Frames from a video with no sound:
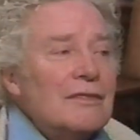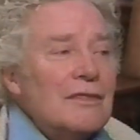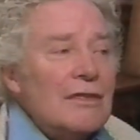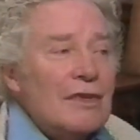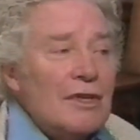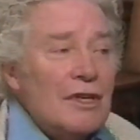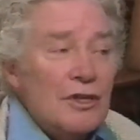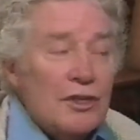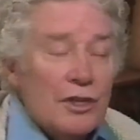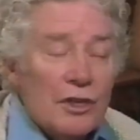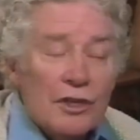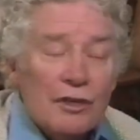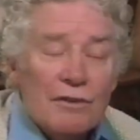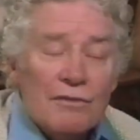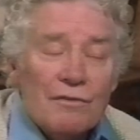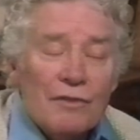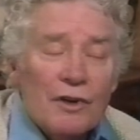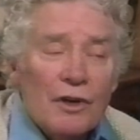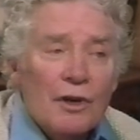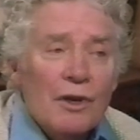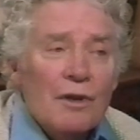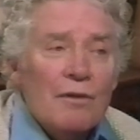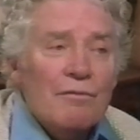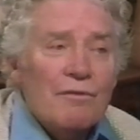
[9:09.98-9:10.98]
He did it
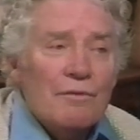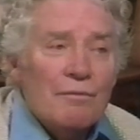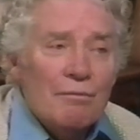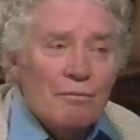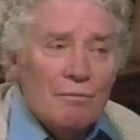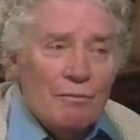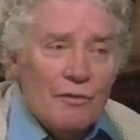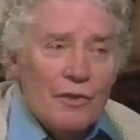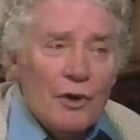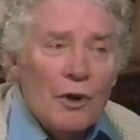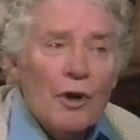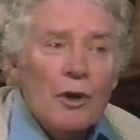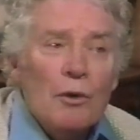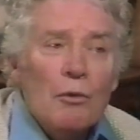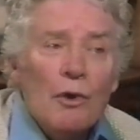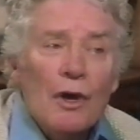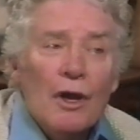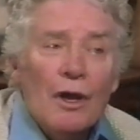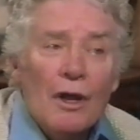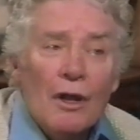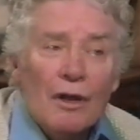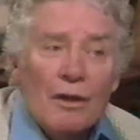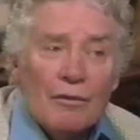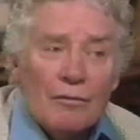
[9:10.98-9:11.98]
very, very
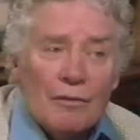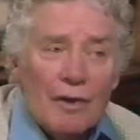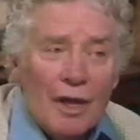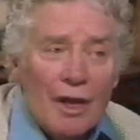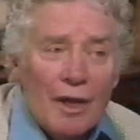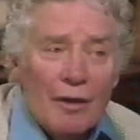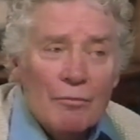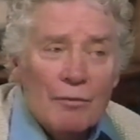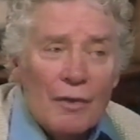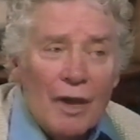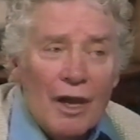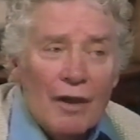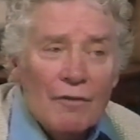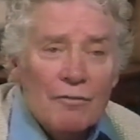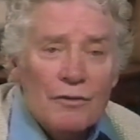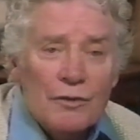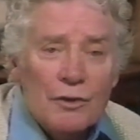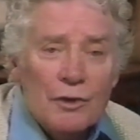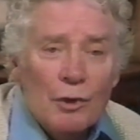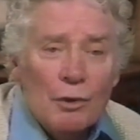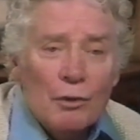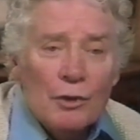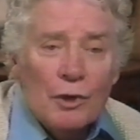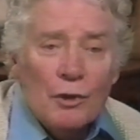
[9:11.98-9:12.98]
well. I
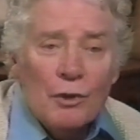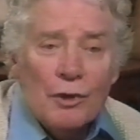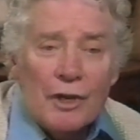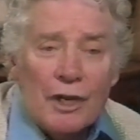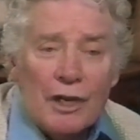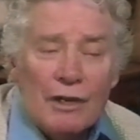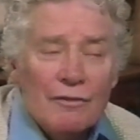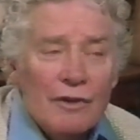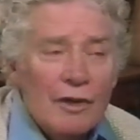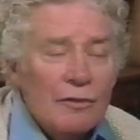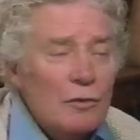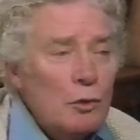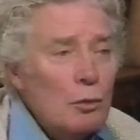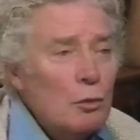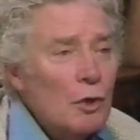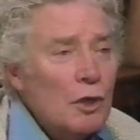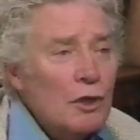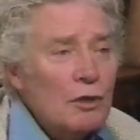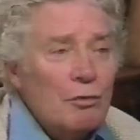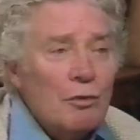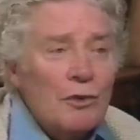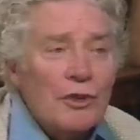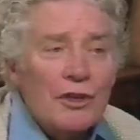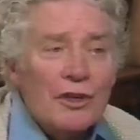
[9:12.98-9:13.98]
don't know that I've ever
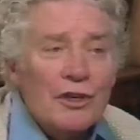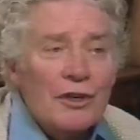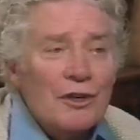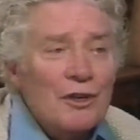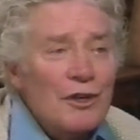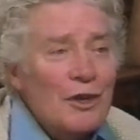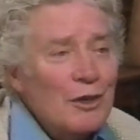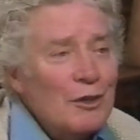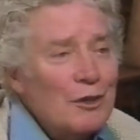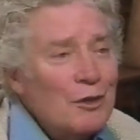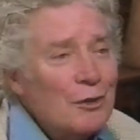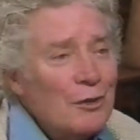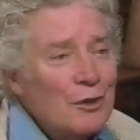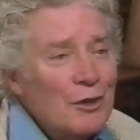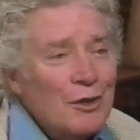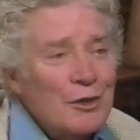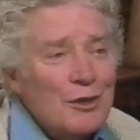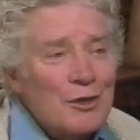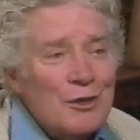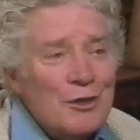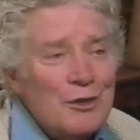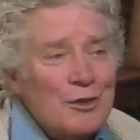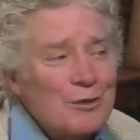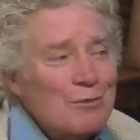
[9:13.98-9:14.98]
worked with a conductor that
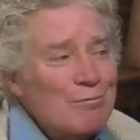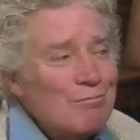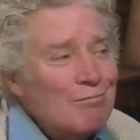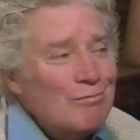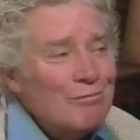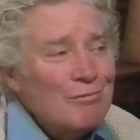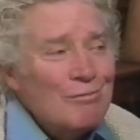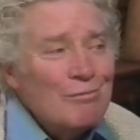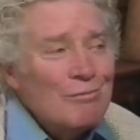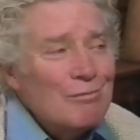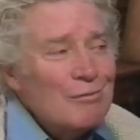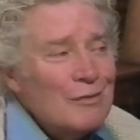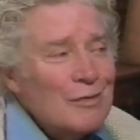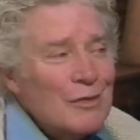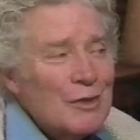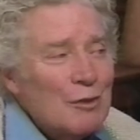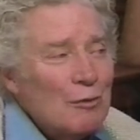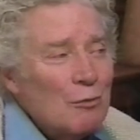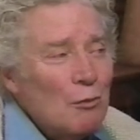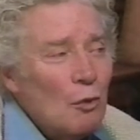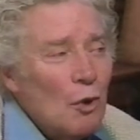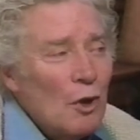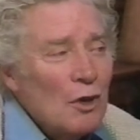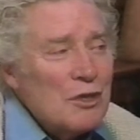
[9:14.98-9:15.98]

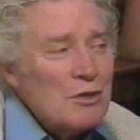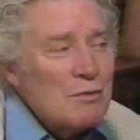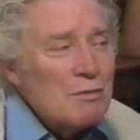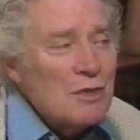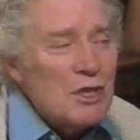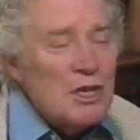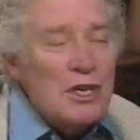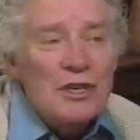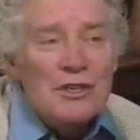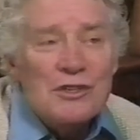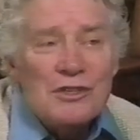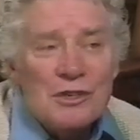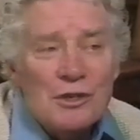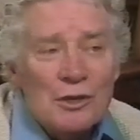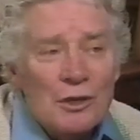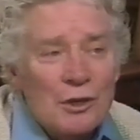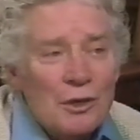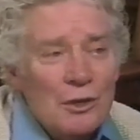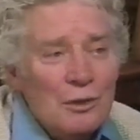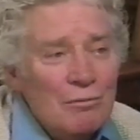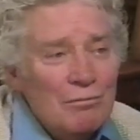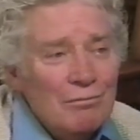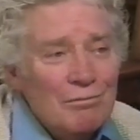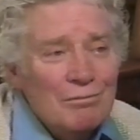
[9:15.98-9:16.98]
was
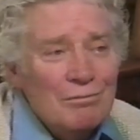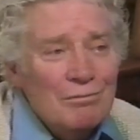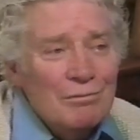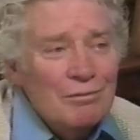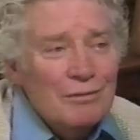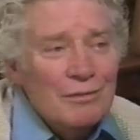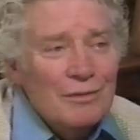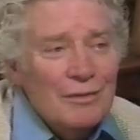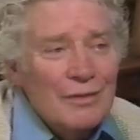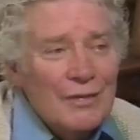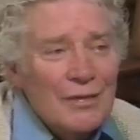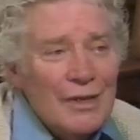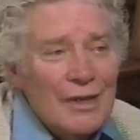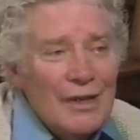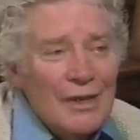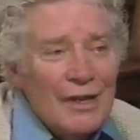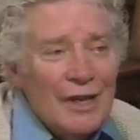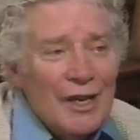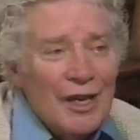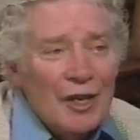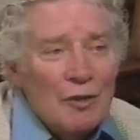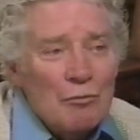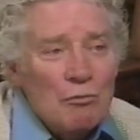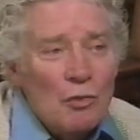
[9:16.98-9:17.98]
easier
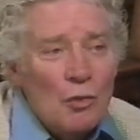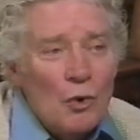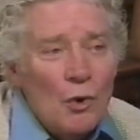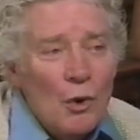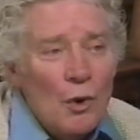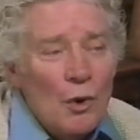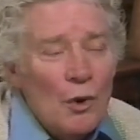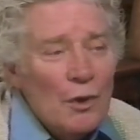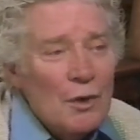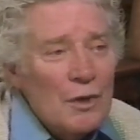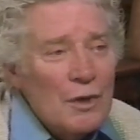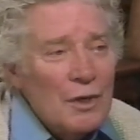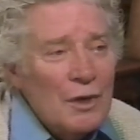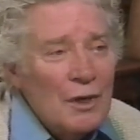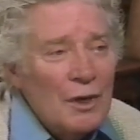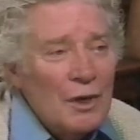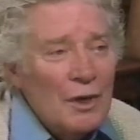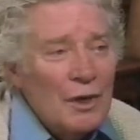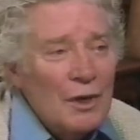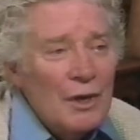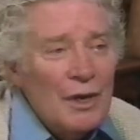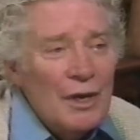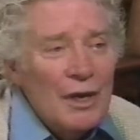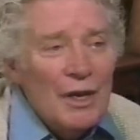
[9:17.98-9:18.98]
and
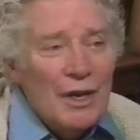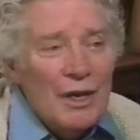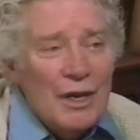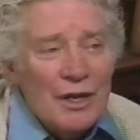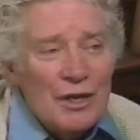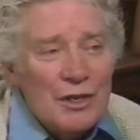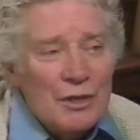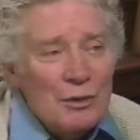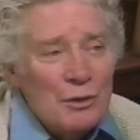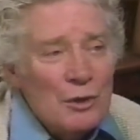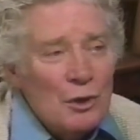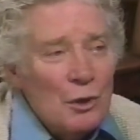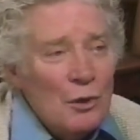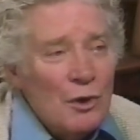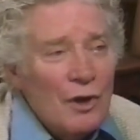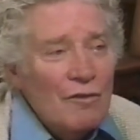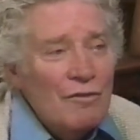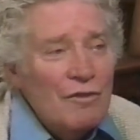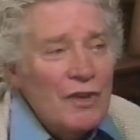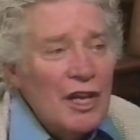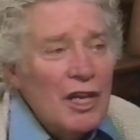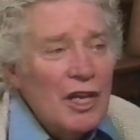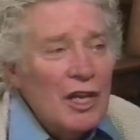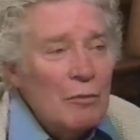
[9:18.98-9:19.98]
more, you know,
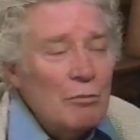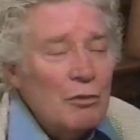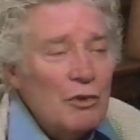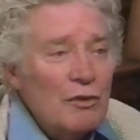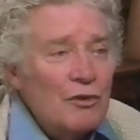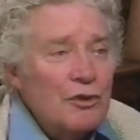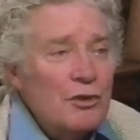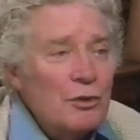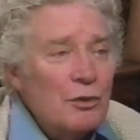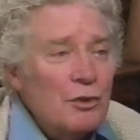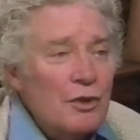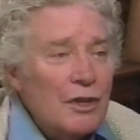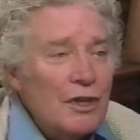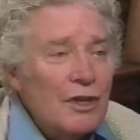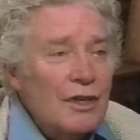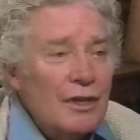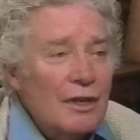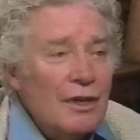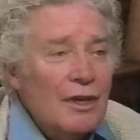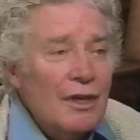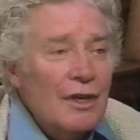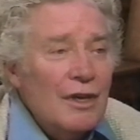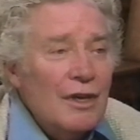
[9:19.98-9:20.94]
available to the